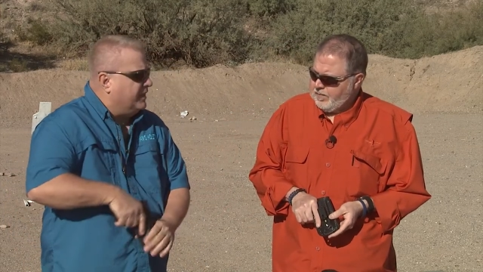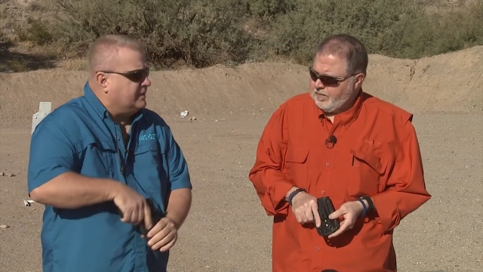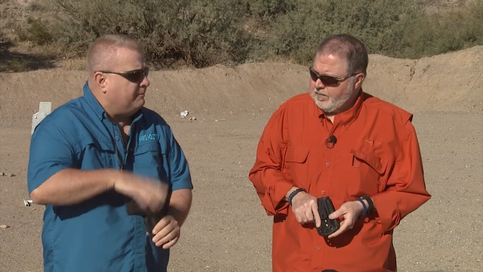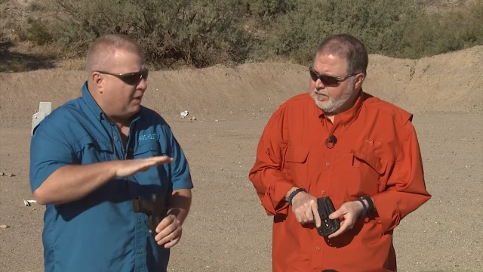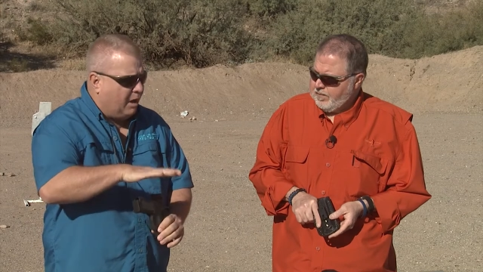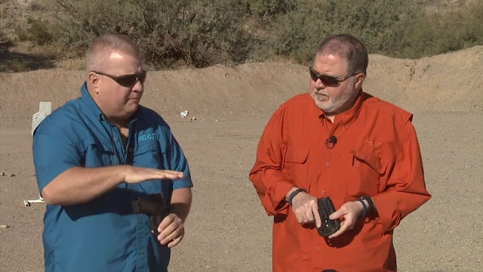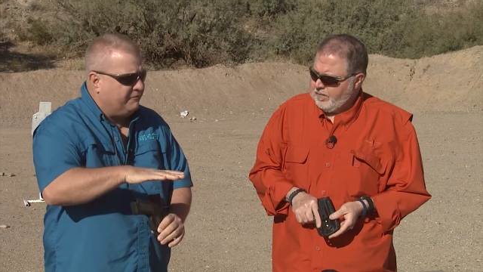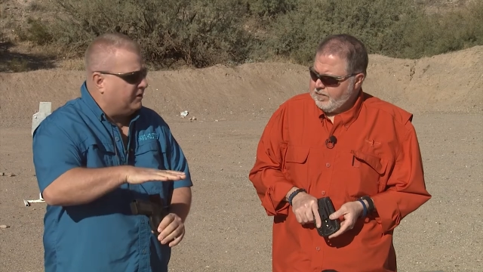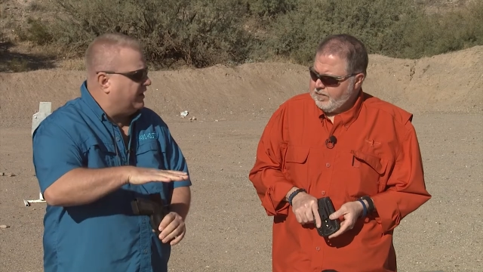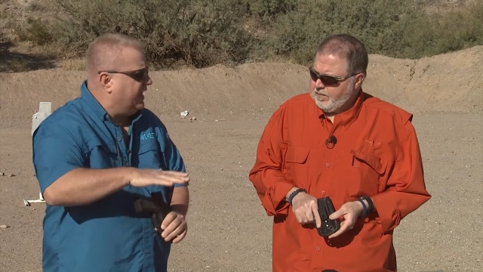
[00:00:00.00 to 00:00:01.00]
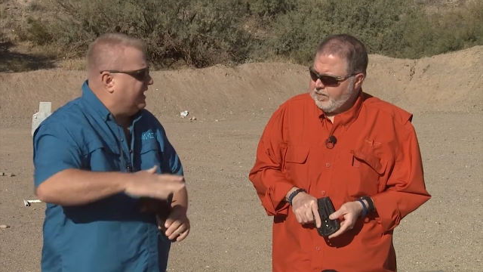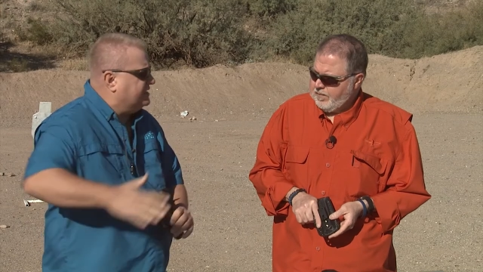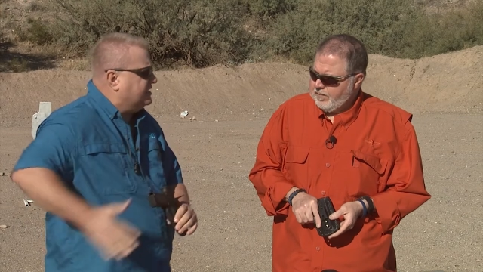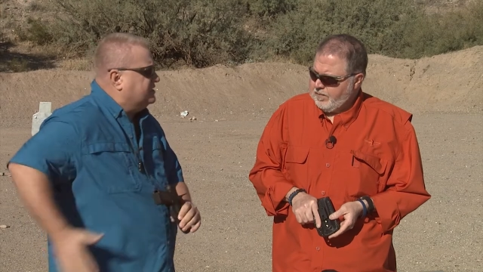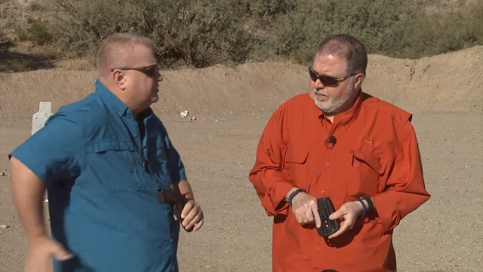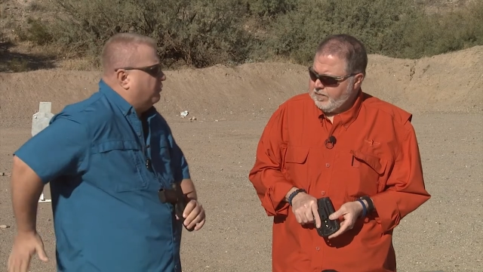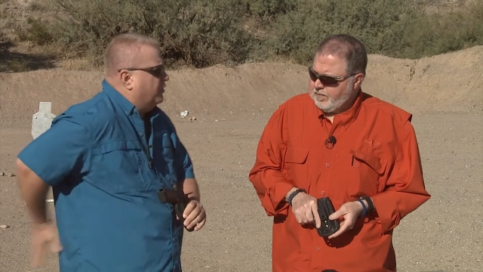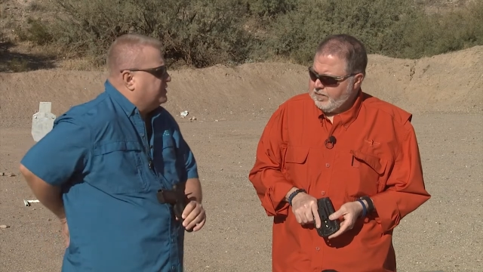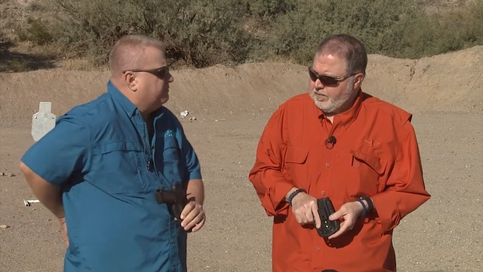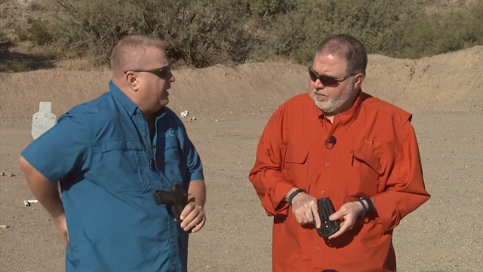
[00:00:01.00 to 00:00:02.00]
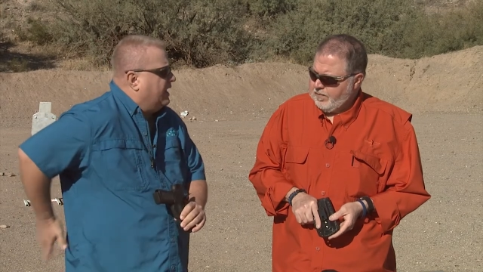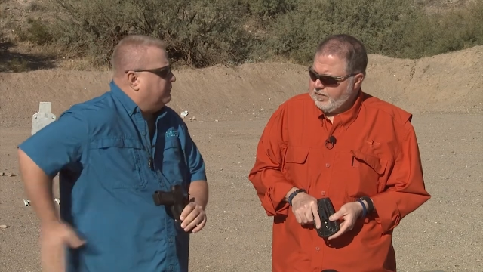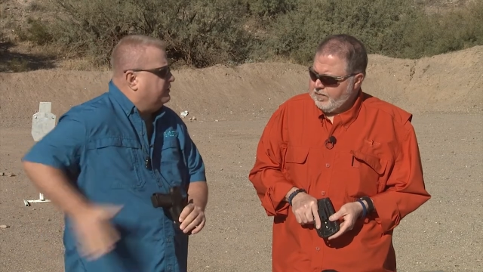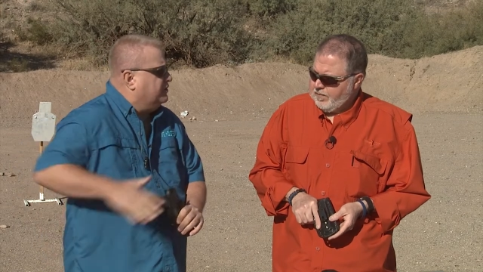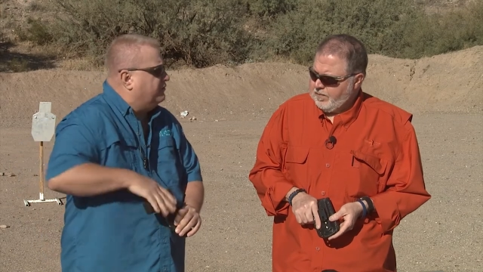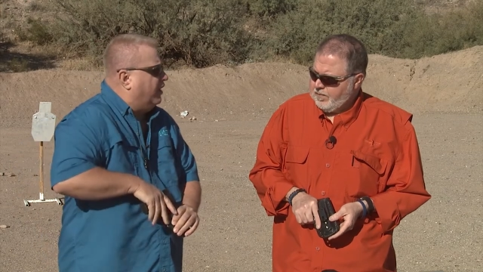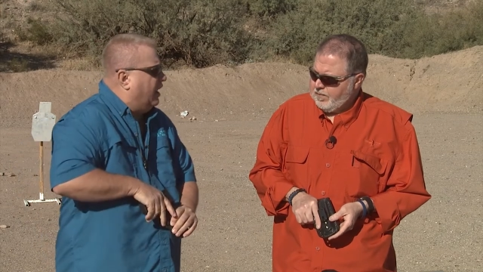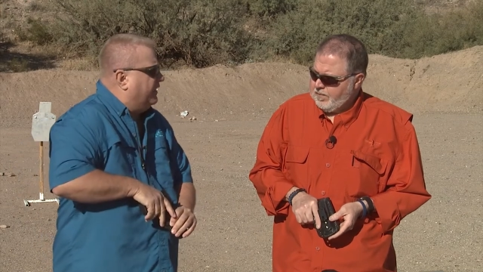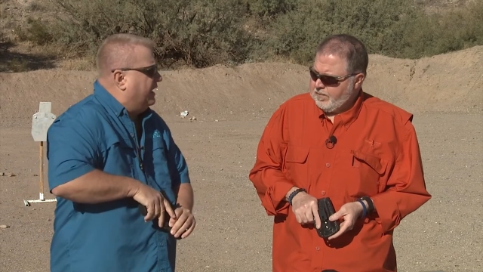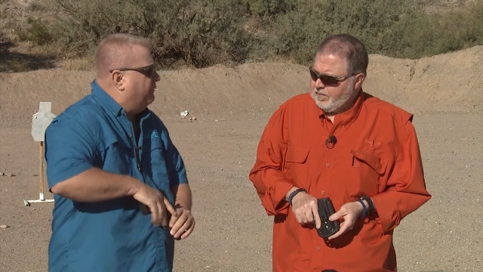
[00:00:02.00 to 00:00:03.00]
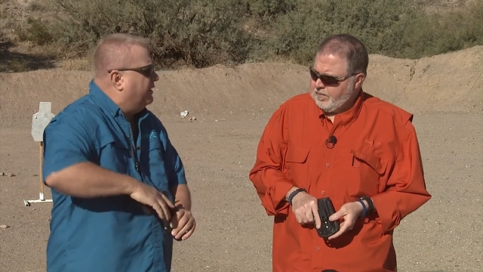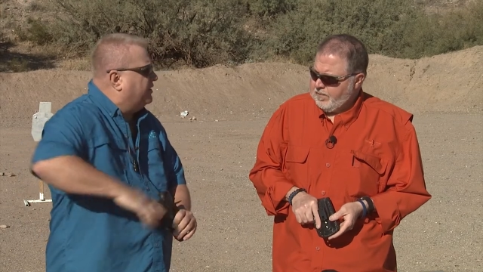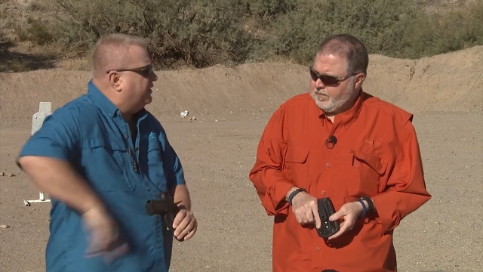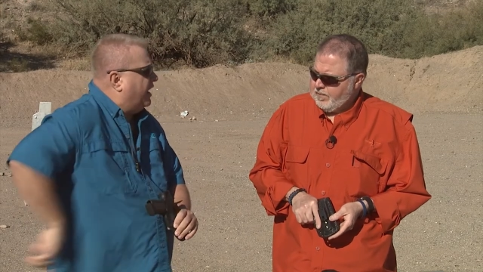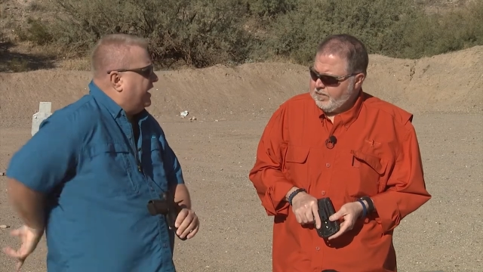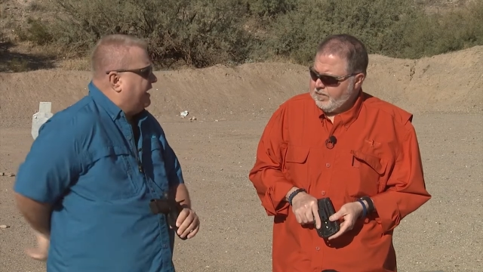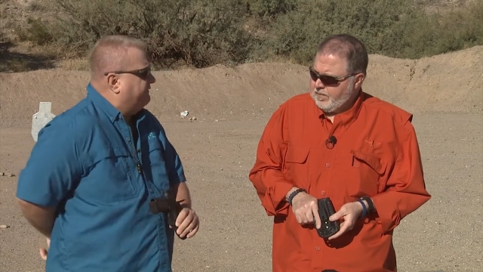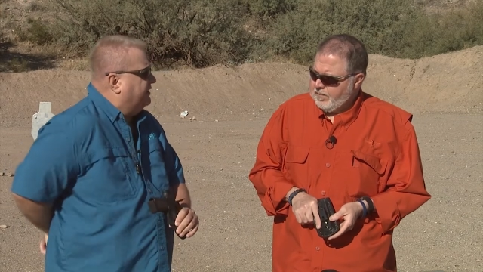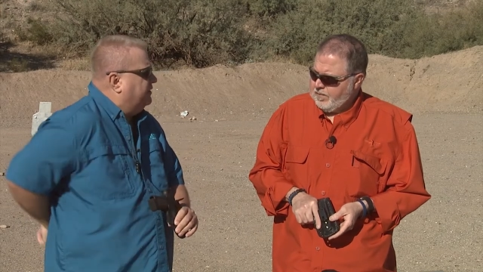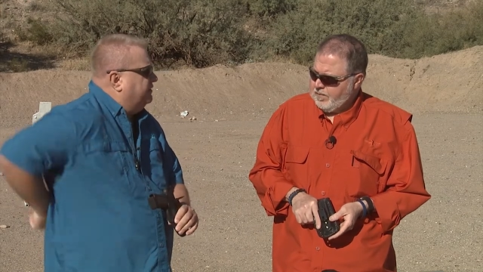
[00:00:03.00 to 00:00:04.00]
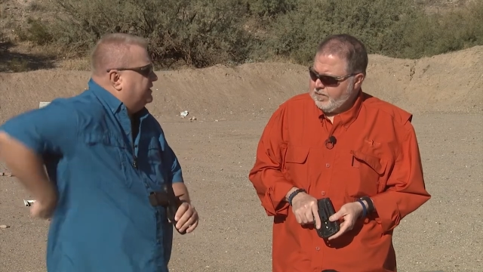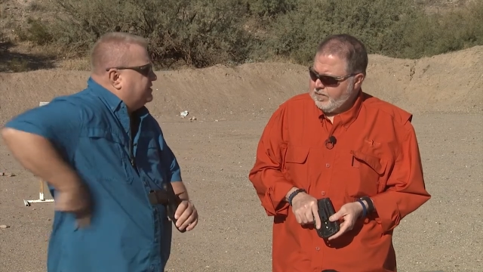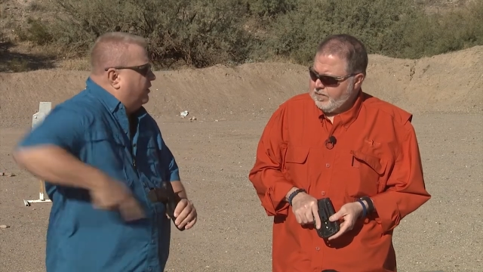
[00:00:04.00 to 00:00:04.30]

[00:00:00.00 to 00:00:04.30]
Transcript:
Speaker 1: that the palm of your hands is towards your body when you draw. That way you're not having to do this